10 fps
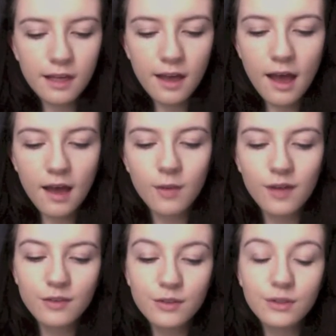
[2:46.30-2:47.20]
Heavy
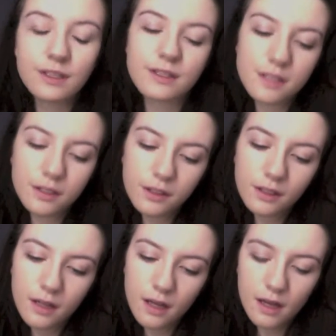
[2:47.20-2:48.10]
Duty Concealer.
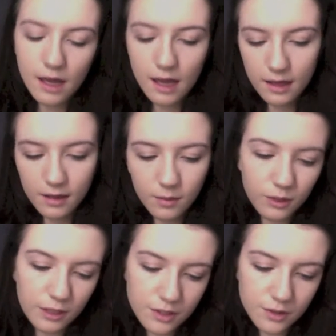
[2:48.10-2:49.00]
And I'm
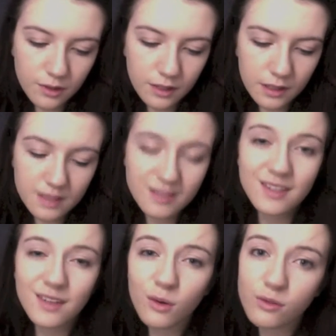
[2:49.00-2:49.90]
pretty sure this is
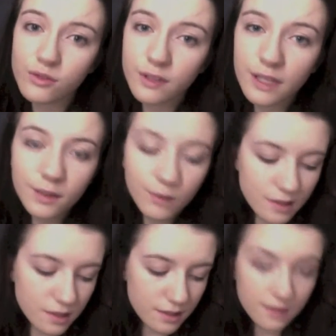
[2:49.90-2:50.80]
an ultra light, which
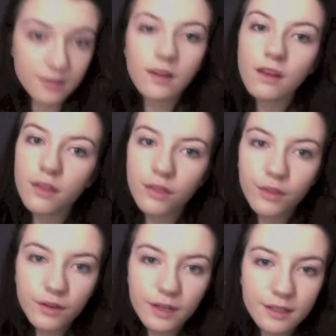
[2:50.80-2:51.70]
is the
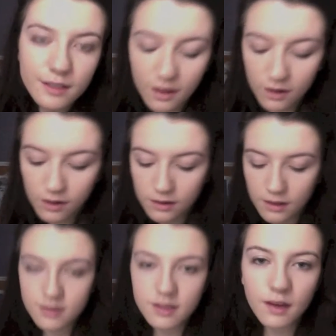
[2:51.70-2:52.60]
lightest color,
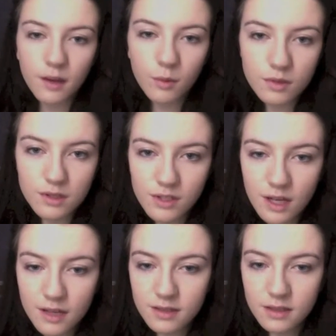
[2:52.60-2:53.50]
as the name would
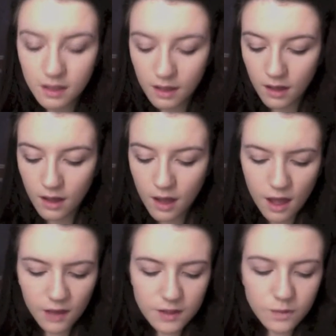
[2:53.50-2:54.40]
suggest.
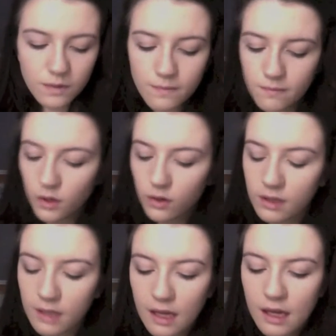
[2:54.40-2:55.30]
This one you can
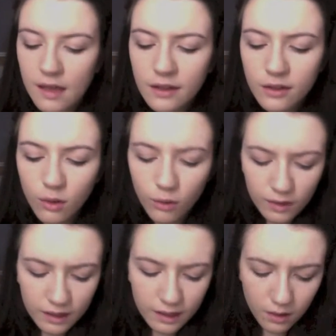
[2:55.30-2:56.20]
get, I think you can only
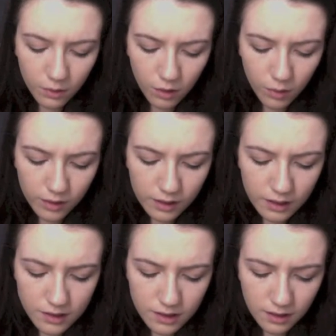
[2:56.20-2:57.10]
get it at Walmart
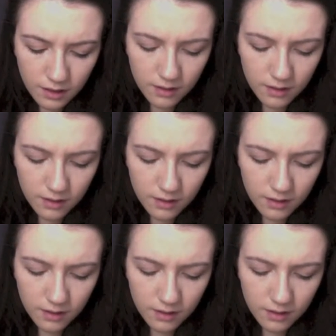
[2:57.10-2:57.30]
actually.